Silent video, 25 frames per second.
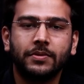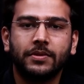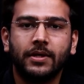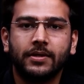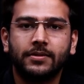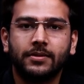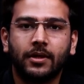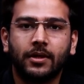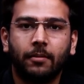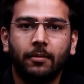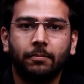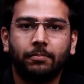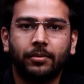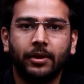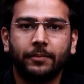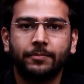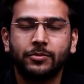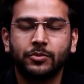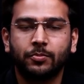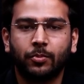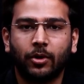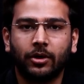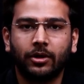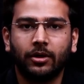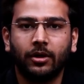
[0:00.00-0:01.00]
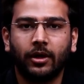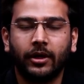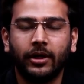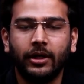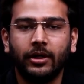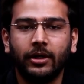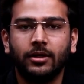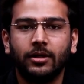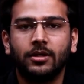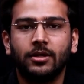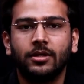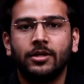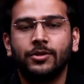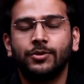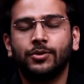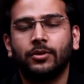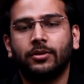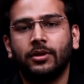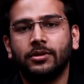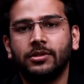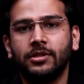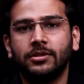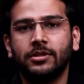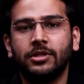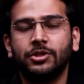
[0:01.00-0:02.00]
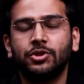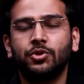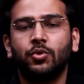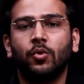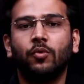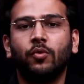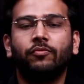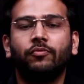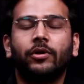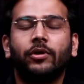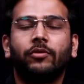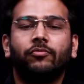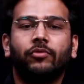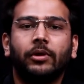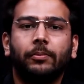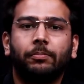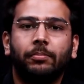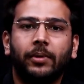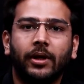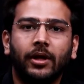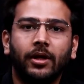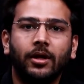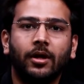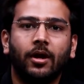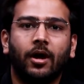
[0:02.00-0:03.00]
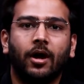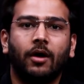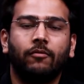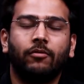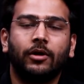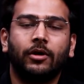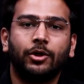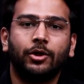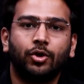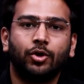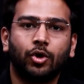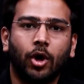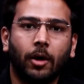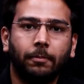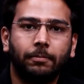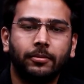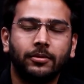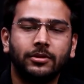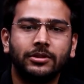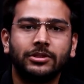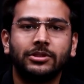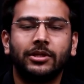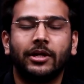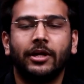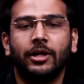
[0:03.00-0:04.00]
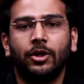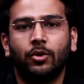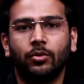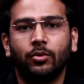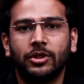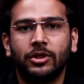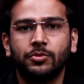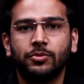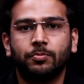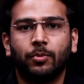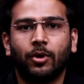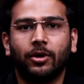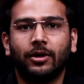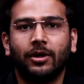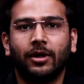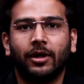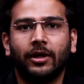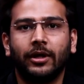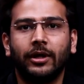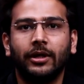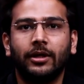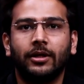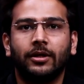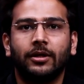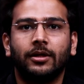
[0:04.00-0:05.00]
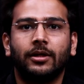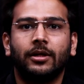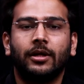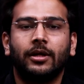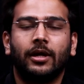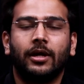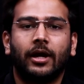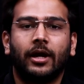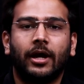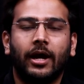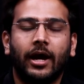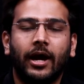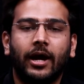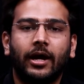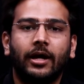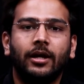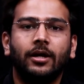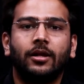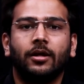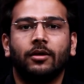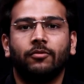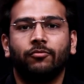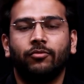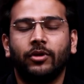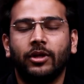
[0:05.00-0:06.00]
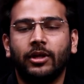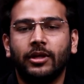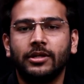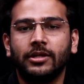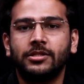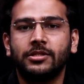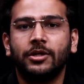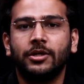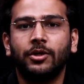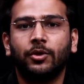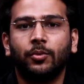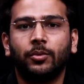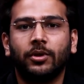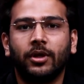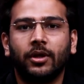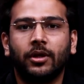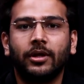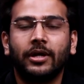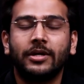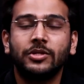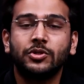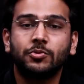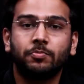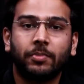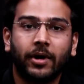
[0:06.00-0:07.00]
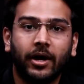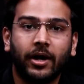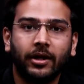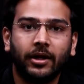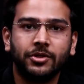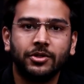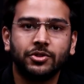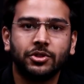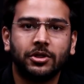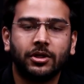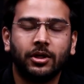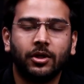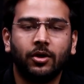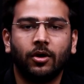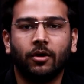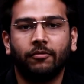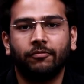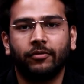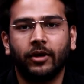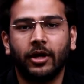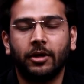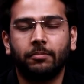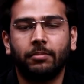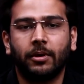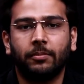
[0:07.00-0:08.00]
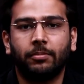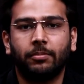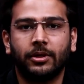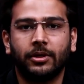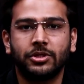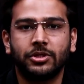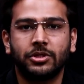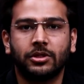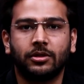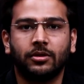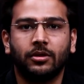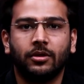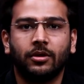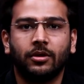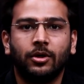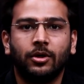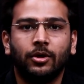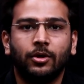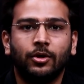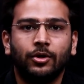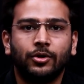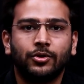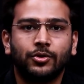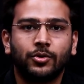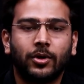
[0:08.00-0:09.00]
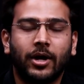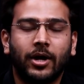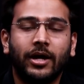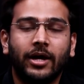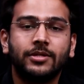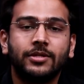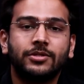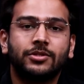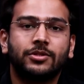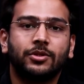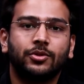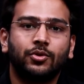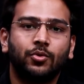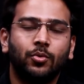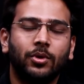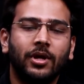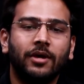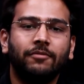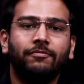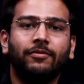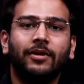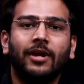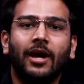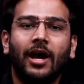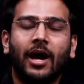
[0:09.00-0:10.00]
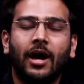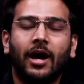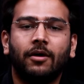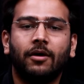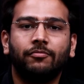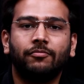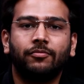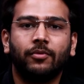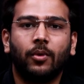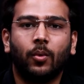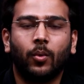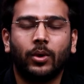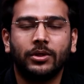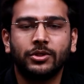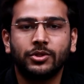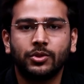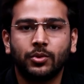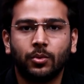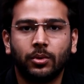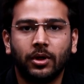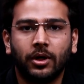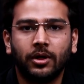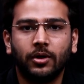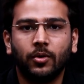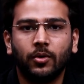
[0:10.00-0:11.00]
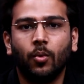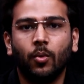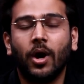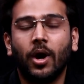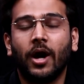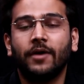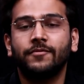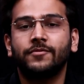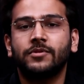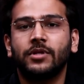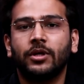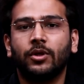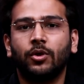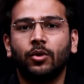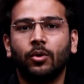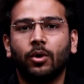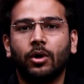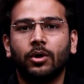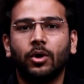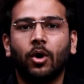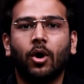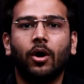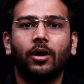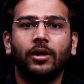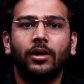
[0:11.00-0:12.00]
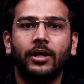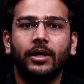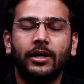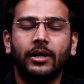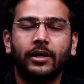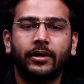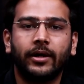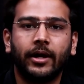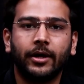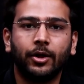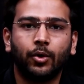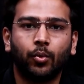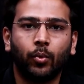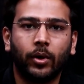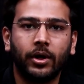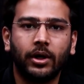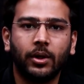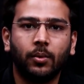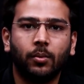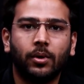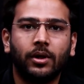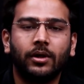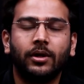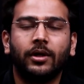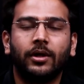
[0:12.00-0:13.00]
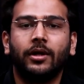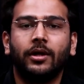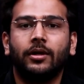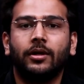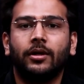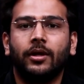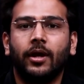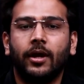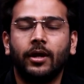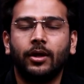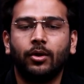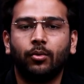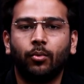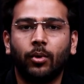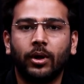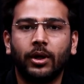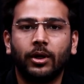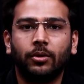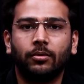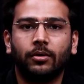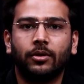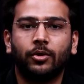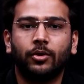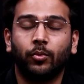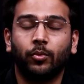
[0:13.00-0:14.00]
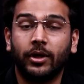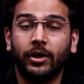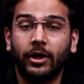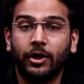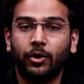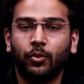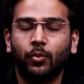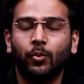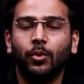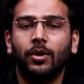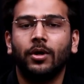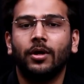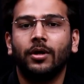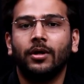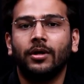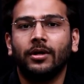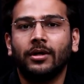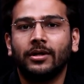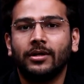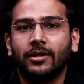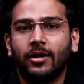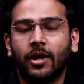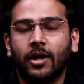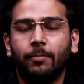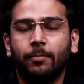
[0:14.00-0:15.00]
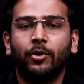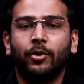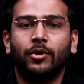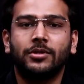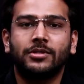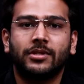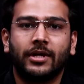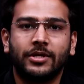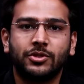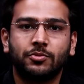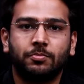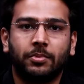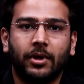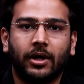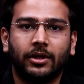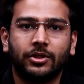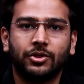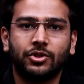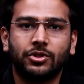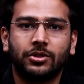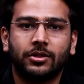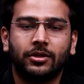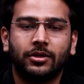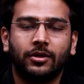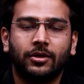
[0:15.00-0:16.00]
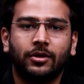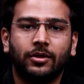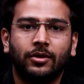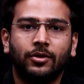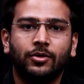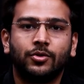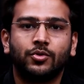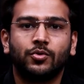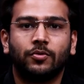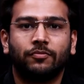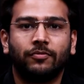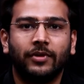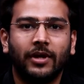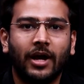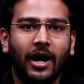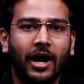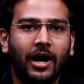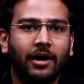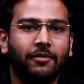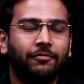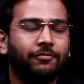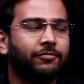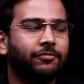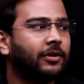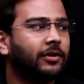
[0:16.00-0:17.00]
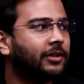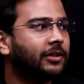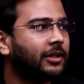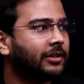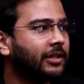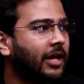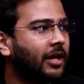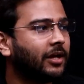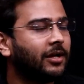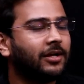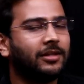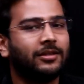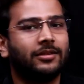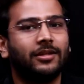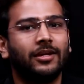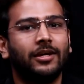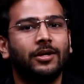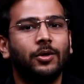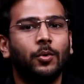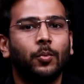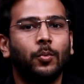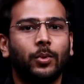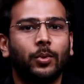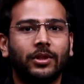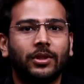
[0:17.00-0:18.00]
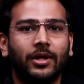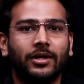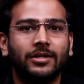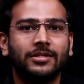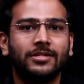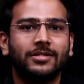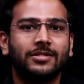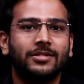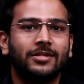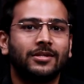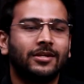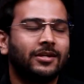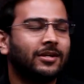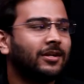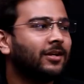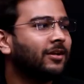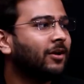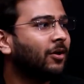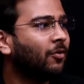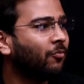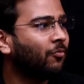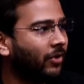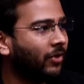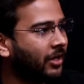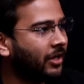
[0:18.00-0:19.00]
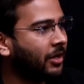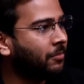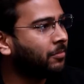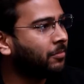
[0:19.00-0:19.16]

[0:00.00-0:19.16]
Exam Prep Spotlight. So this is a show where we bring our toppers into the spotlight and we listen to their inspiring journey of gate preparation. So guys, today we have one student who have secured All India Rank 21 in Gate 2022 Computer Science branch. So we have Tathagat Dey with us. Welcome